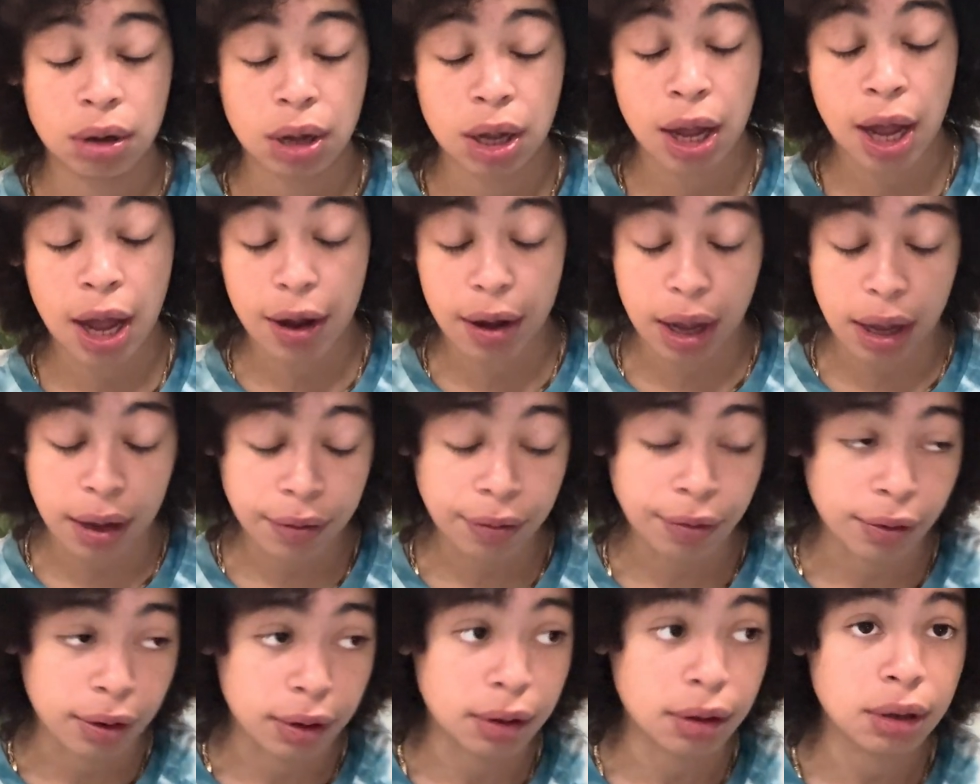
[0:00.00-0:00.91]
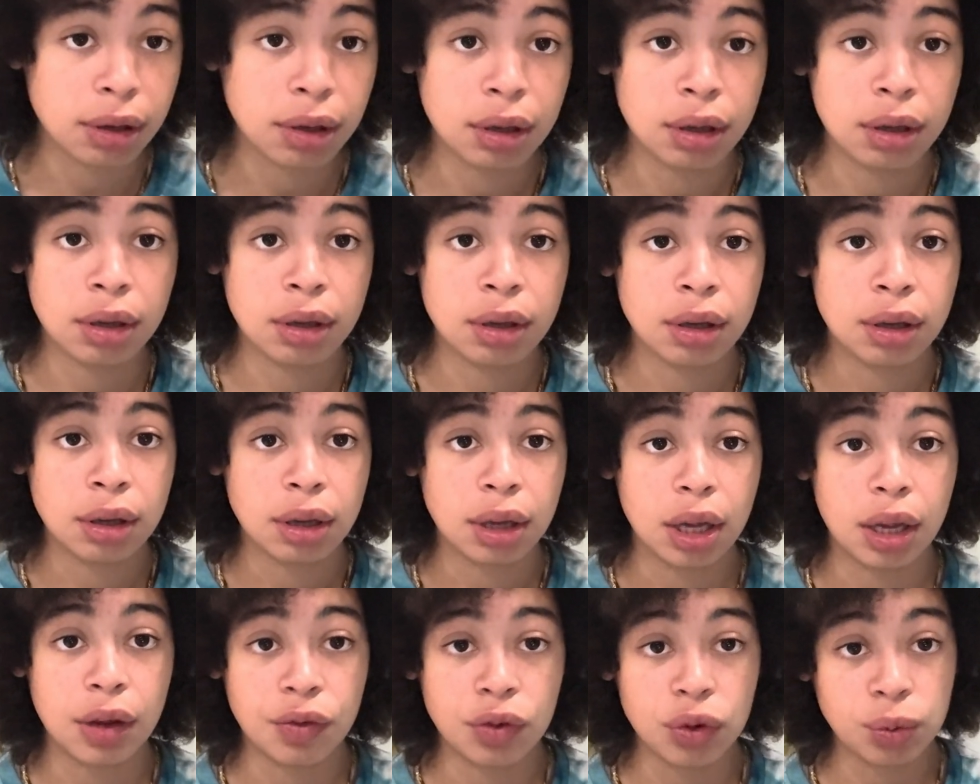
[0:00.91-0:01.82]
However,
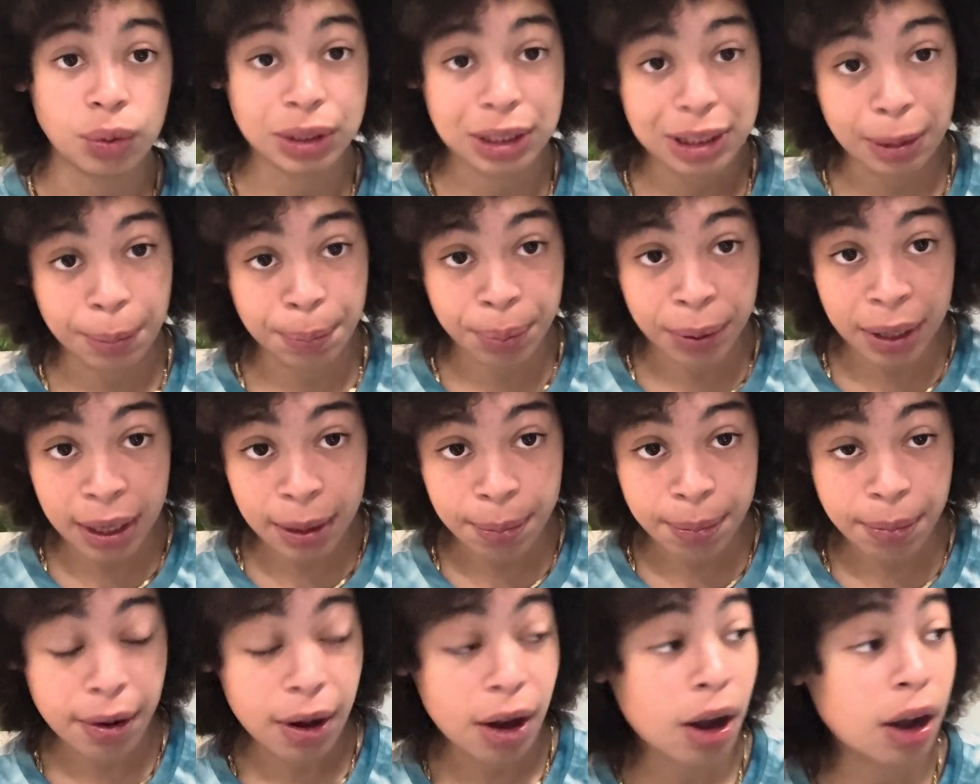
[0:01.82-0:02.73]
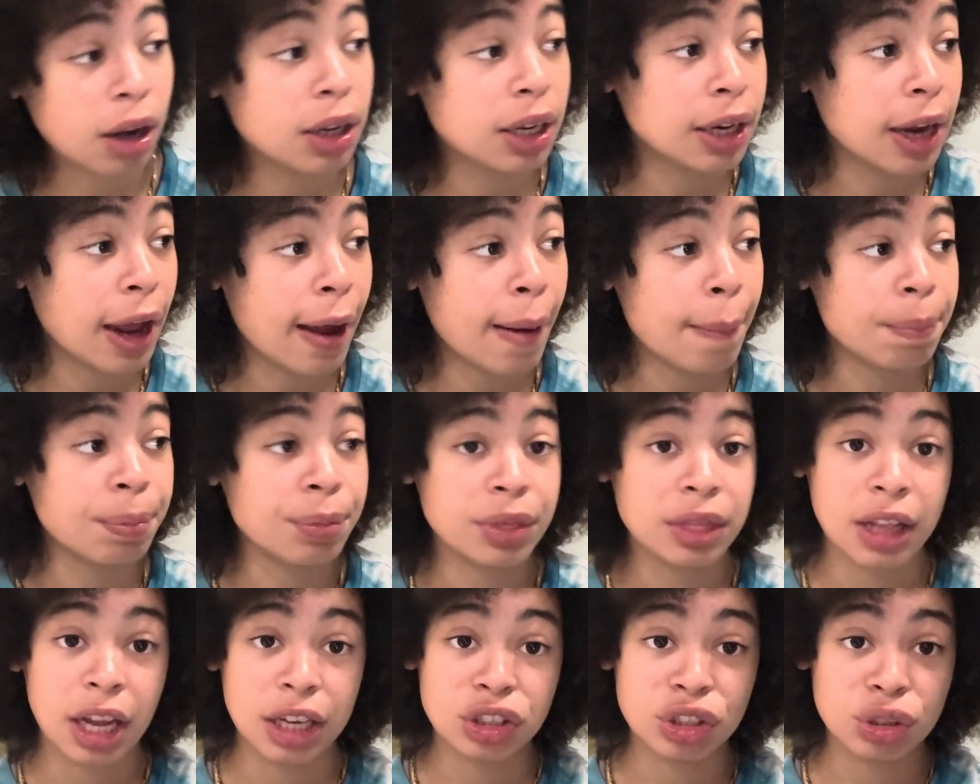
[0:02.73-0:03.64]
if you was to peep all of
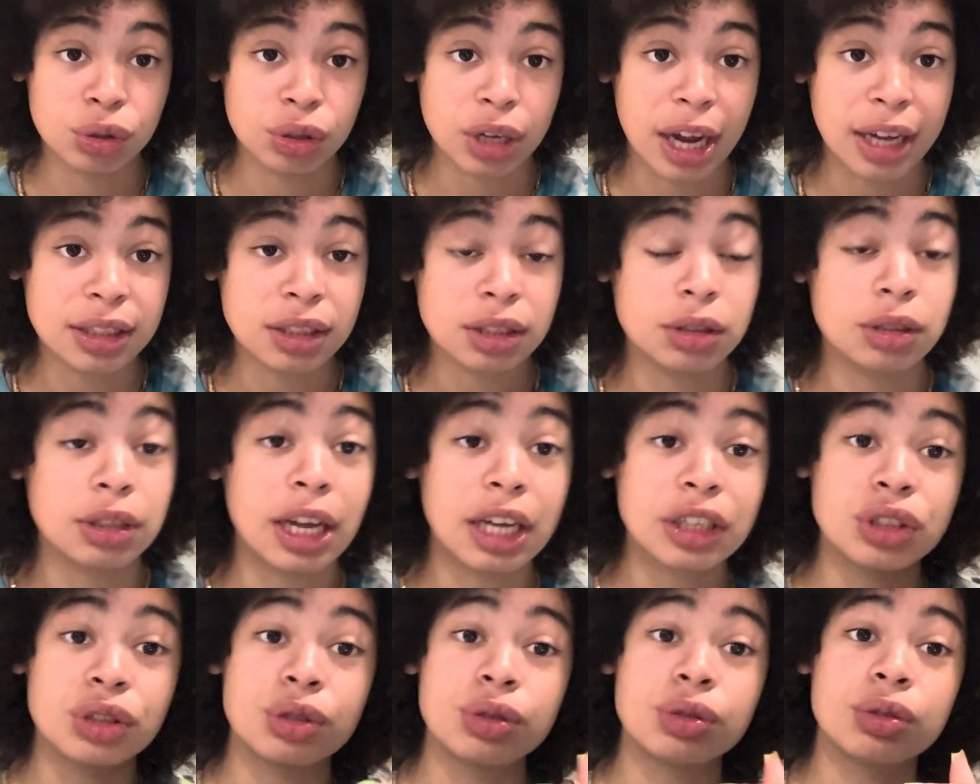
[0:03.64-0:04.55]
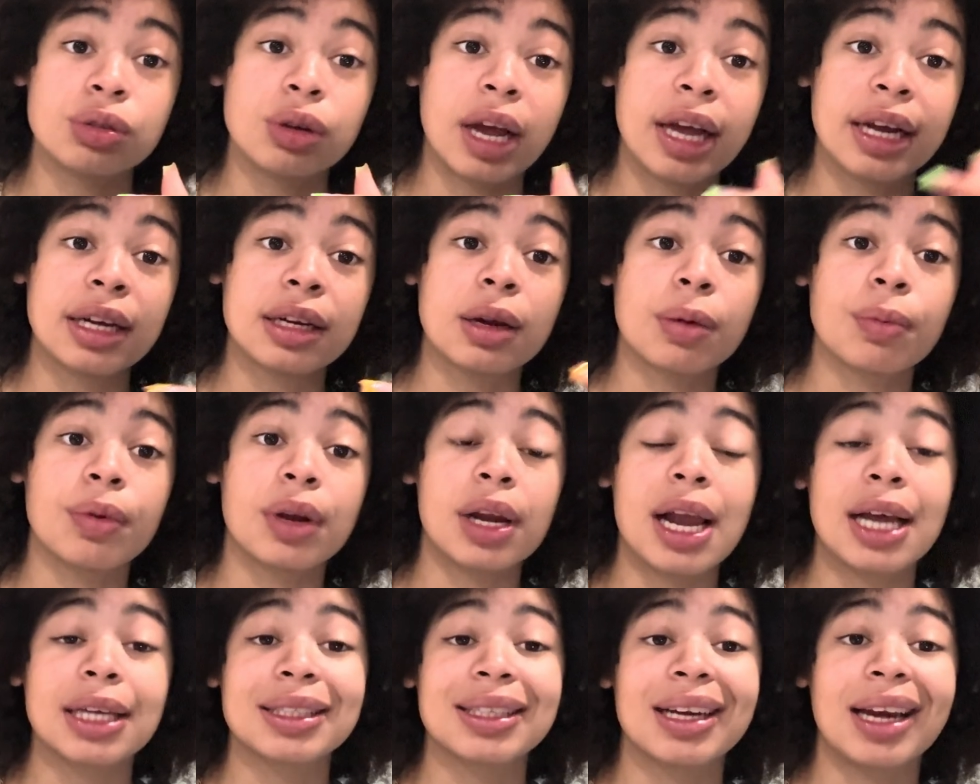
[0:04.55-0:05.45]
that you ended up
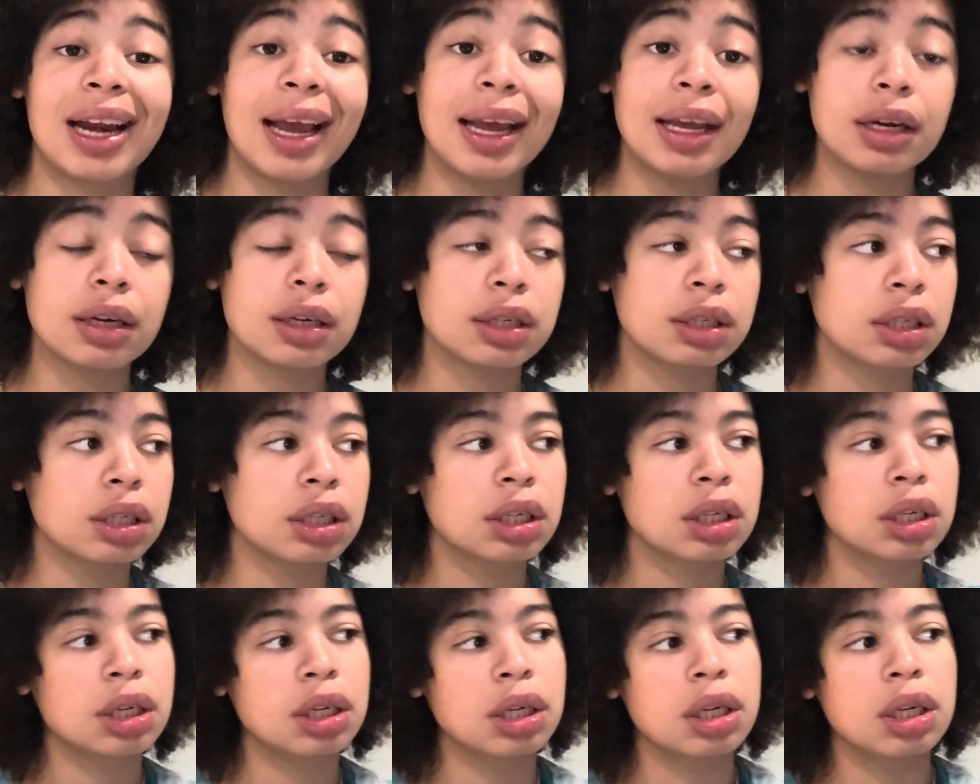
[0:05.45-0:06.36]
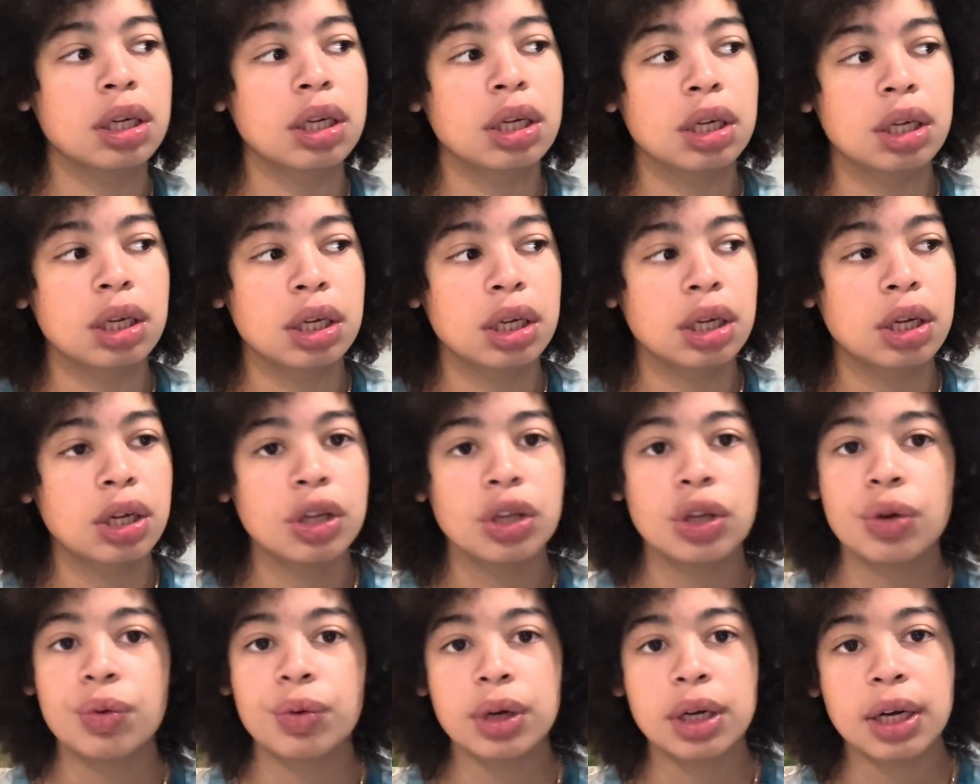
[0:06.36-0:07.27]
realizing later,
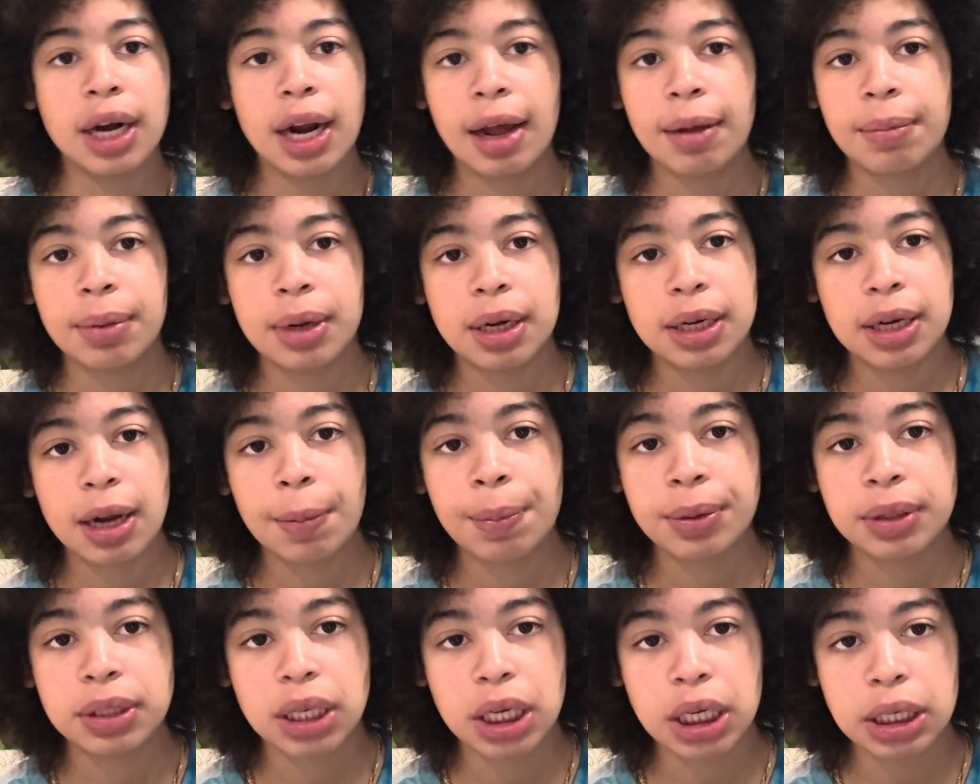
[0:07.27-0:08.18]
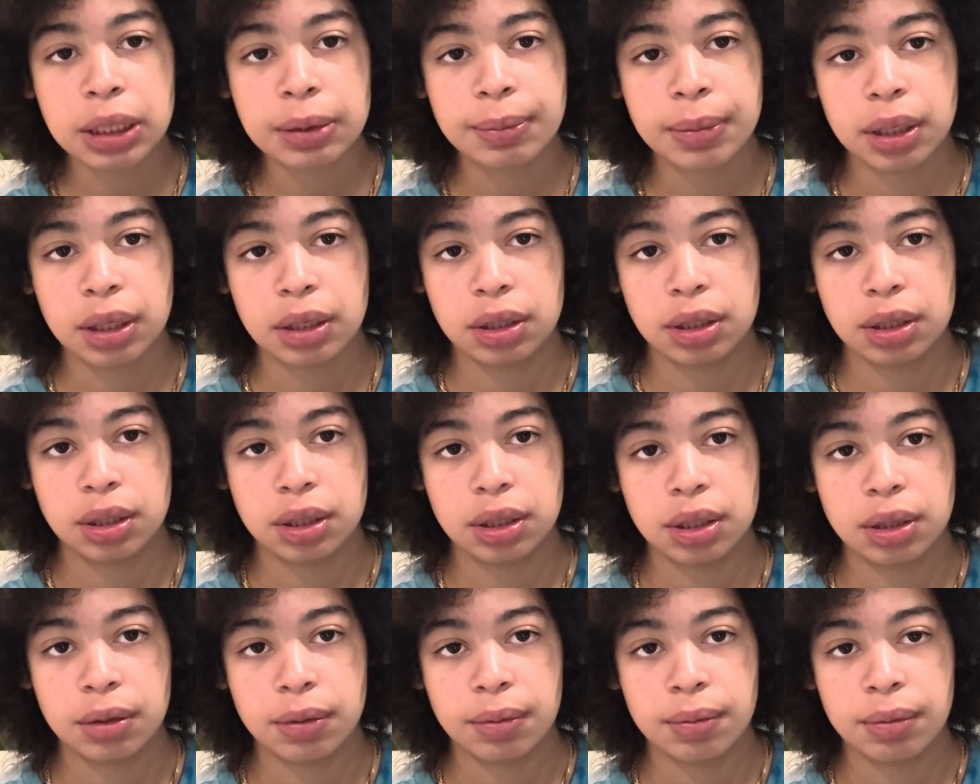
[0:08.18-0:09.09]
you wouldn't have been in that predicament.
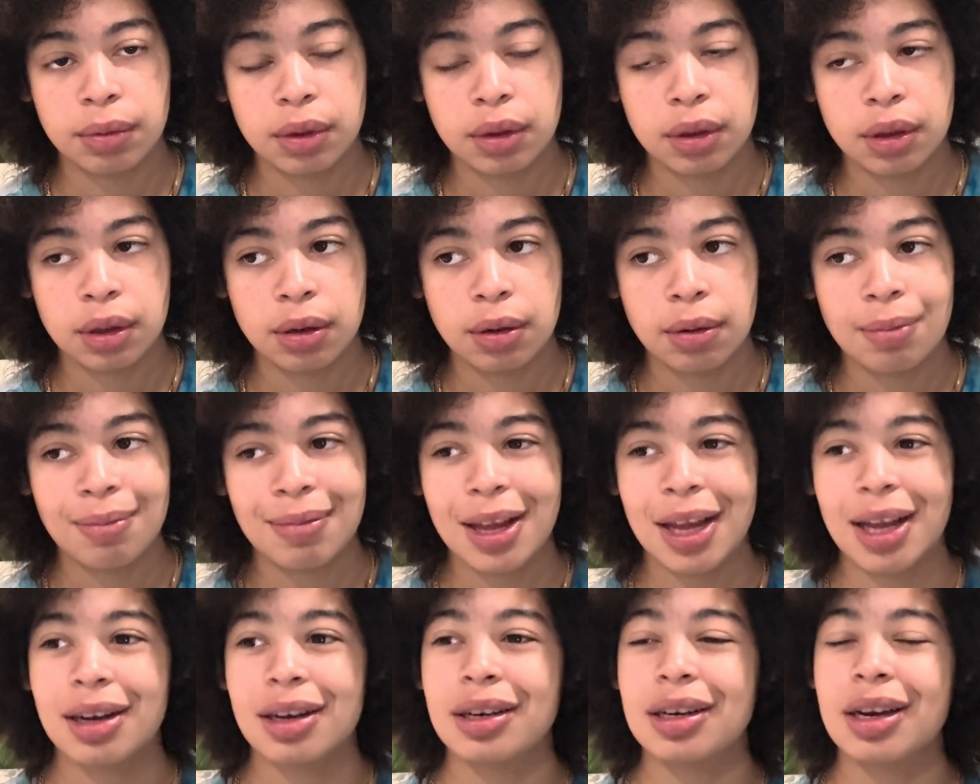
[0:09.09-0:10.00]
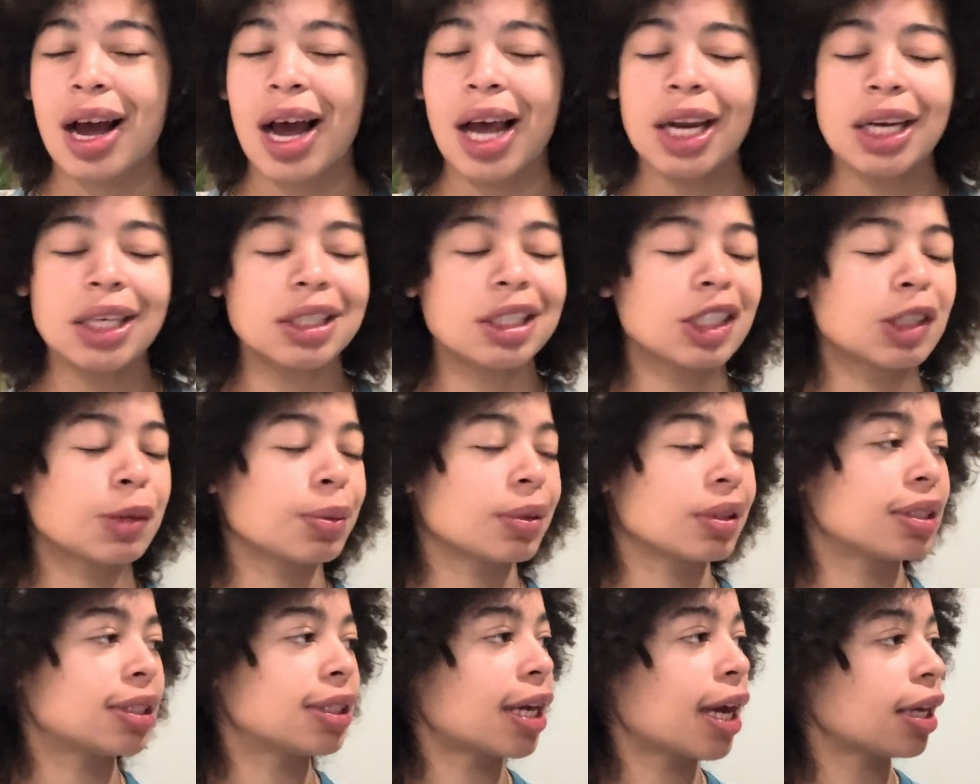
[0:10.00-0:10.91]
Man, knowledge is
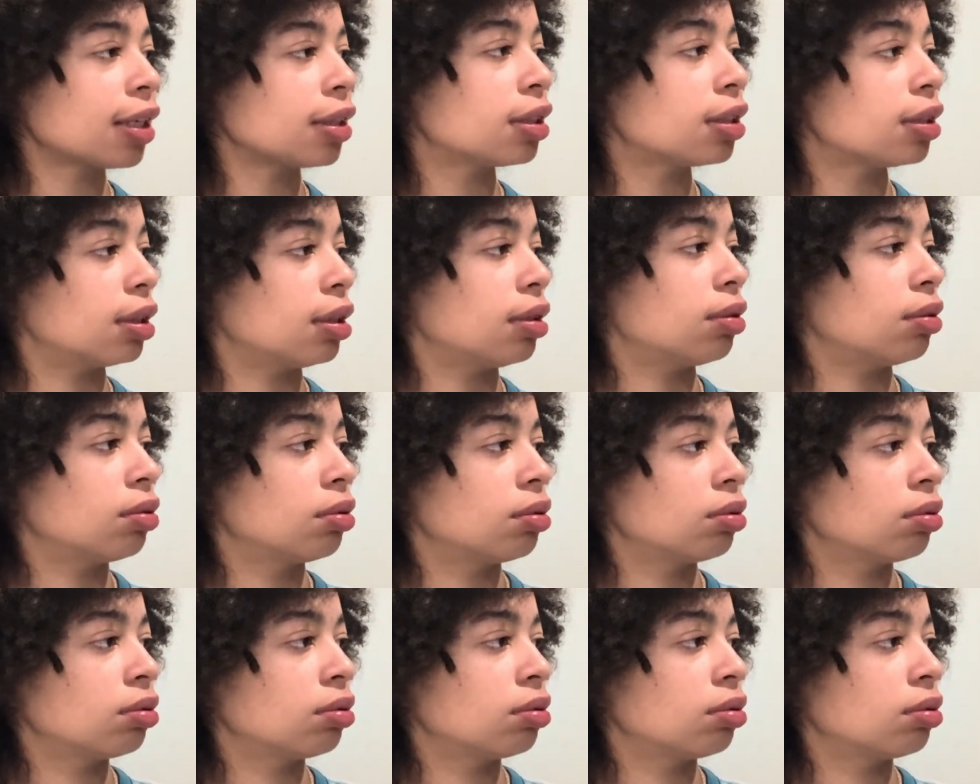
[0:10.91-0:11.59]
protection.